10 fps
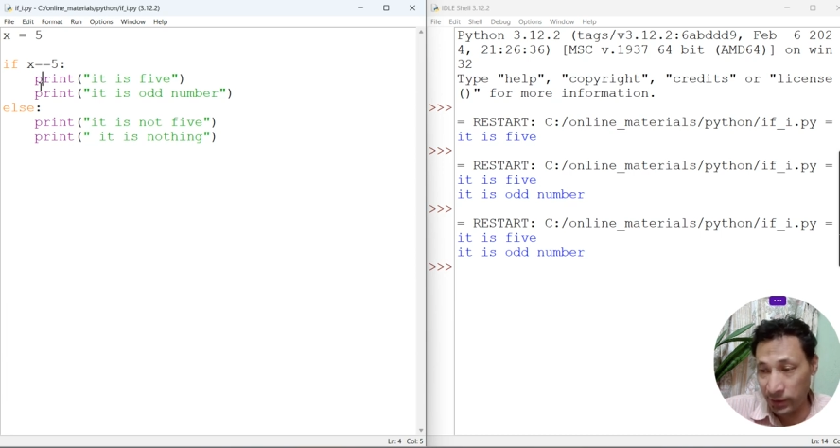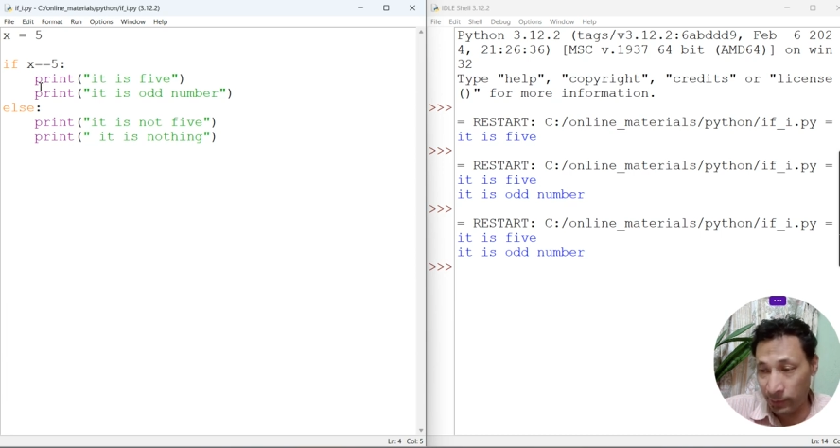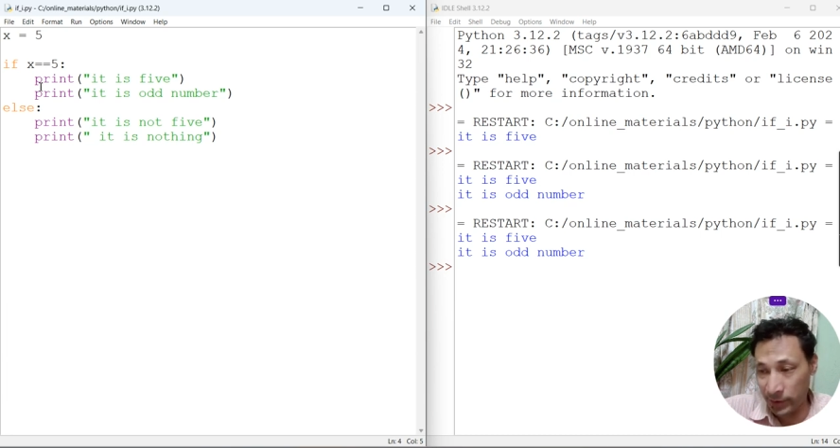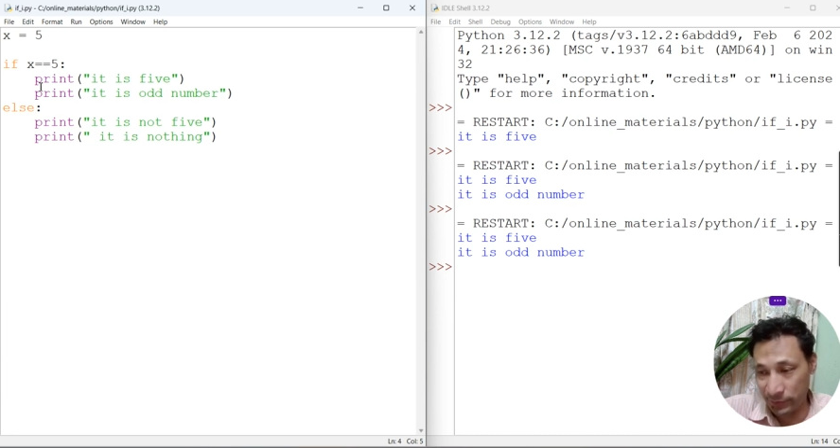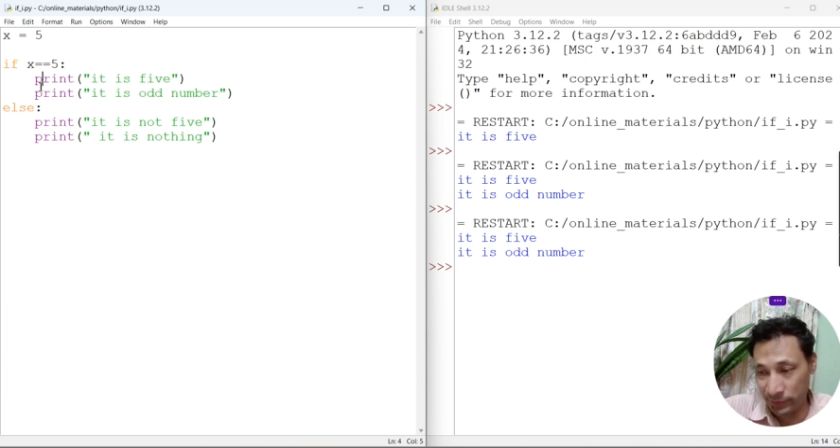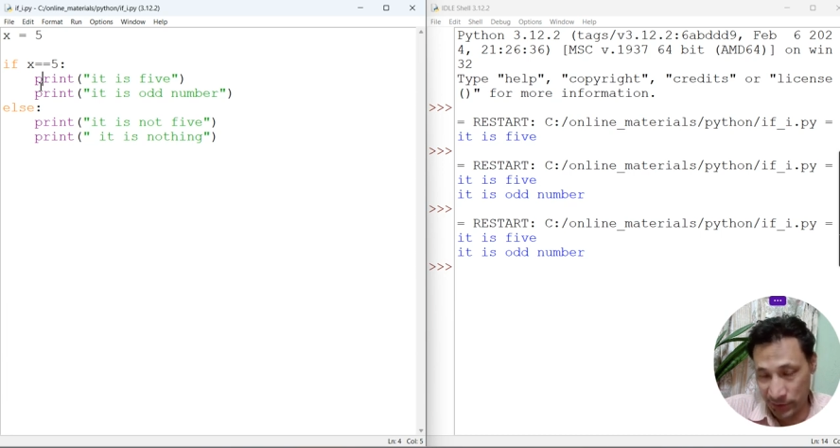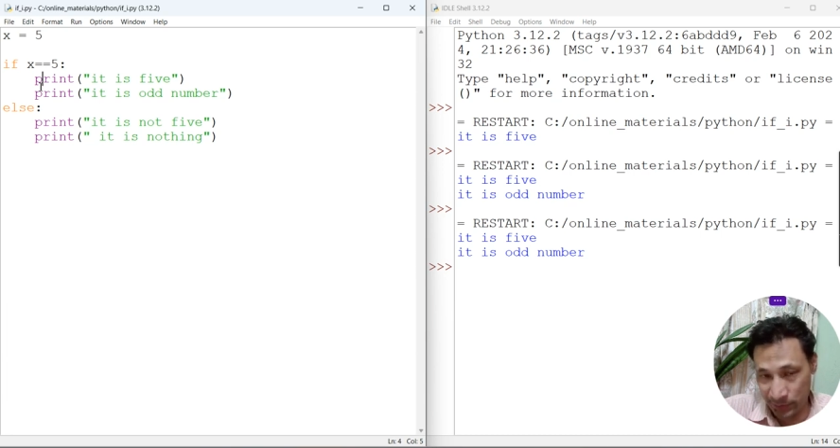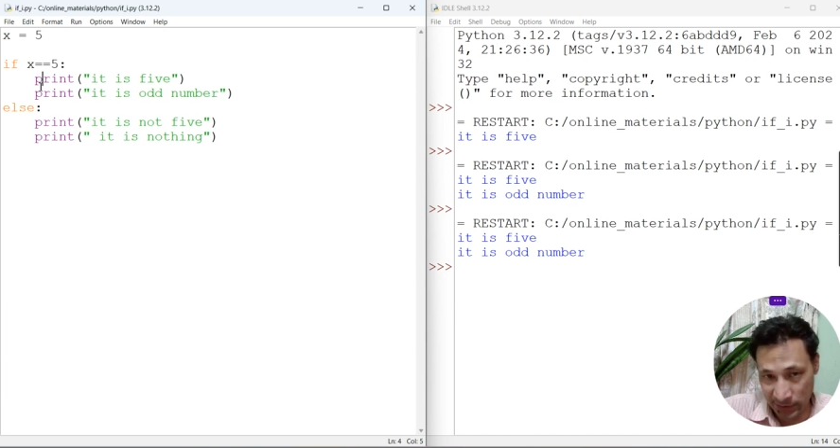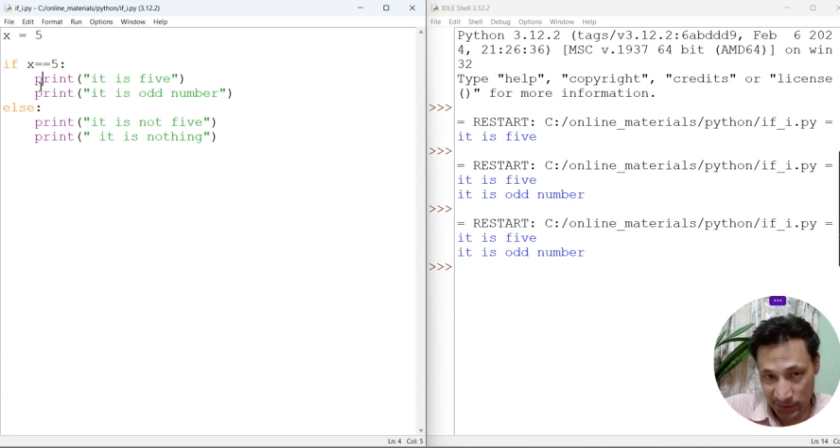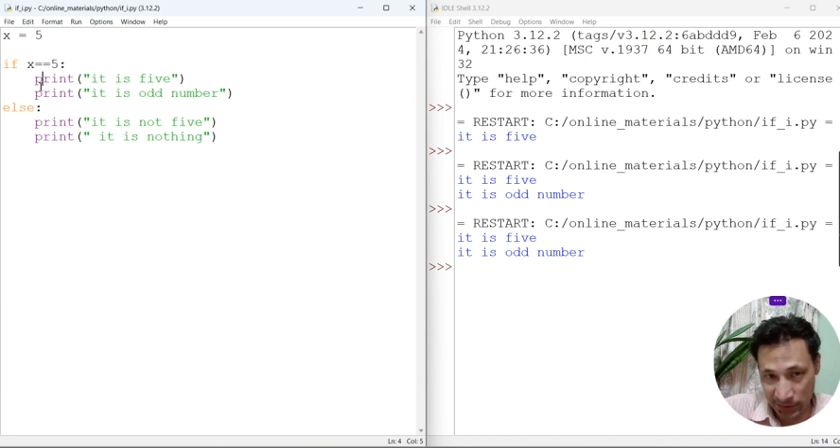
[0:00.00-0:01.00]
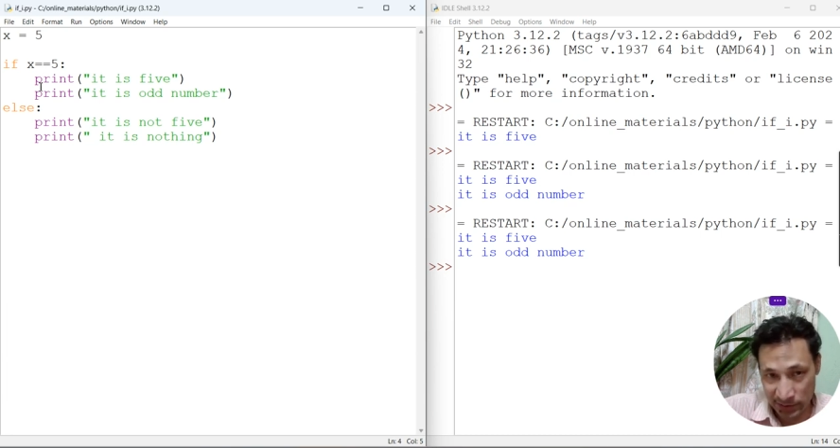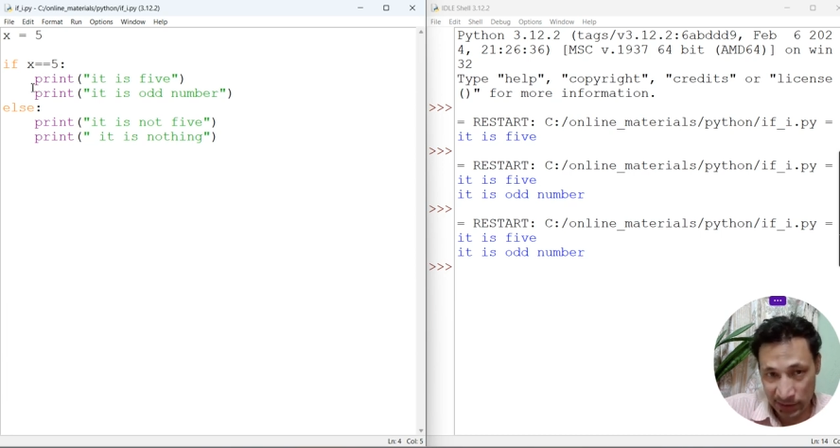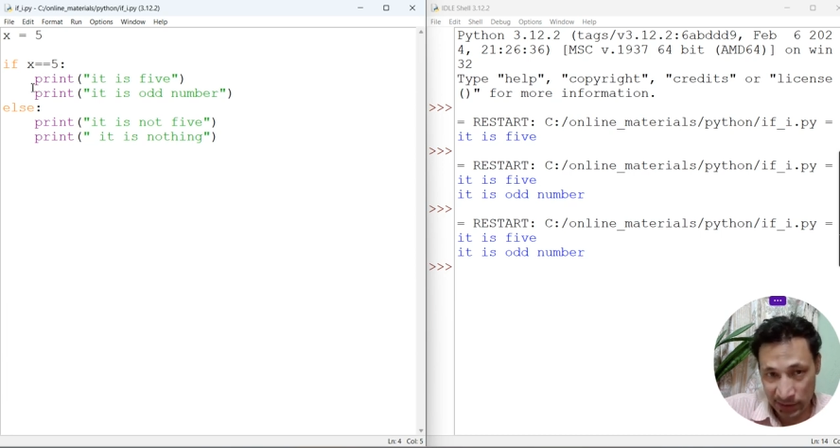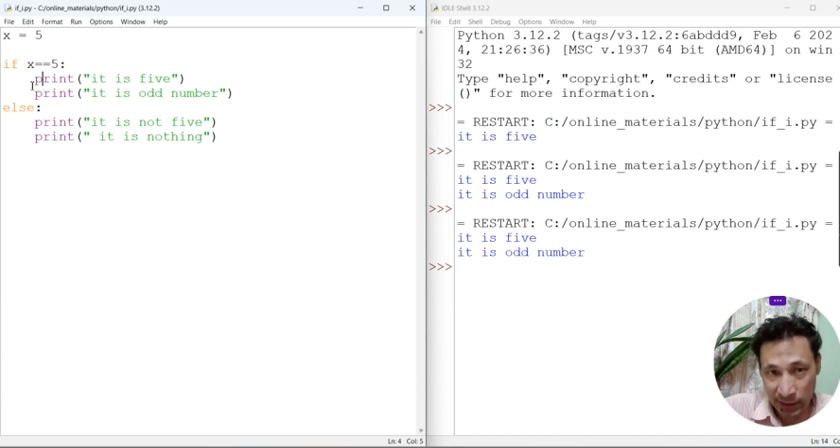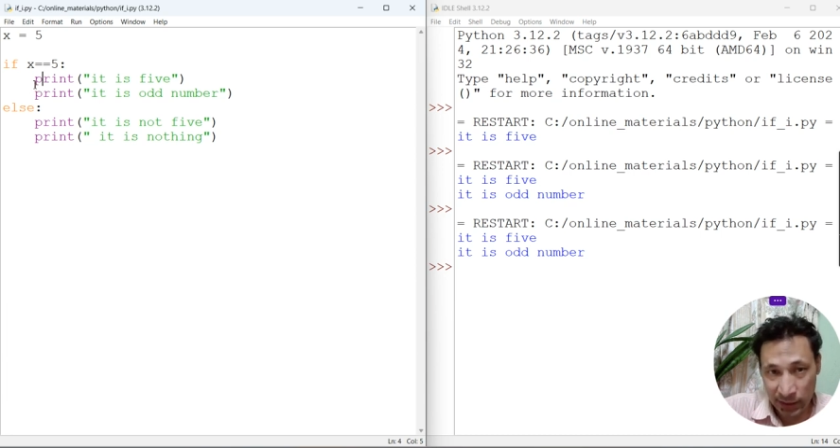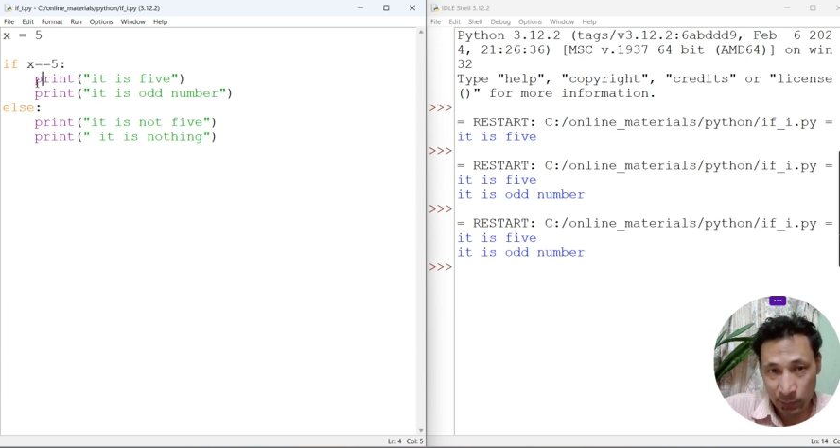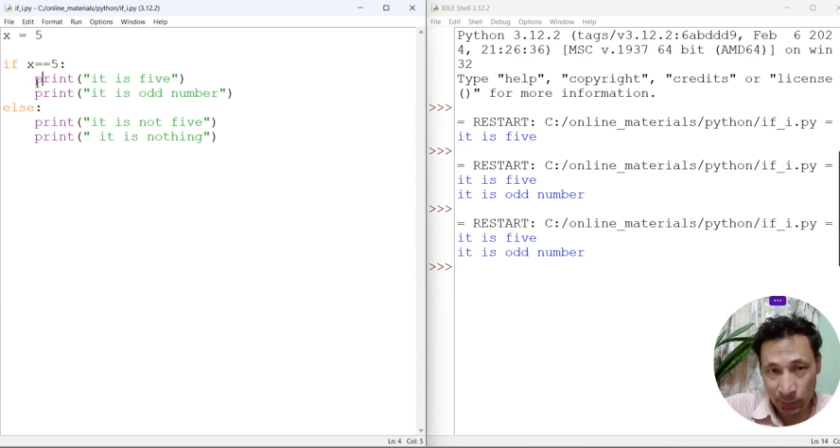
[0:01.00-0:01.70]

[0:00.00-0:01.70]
with number of spaces.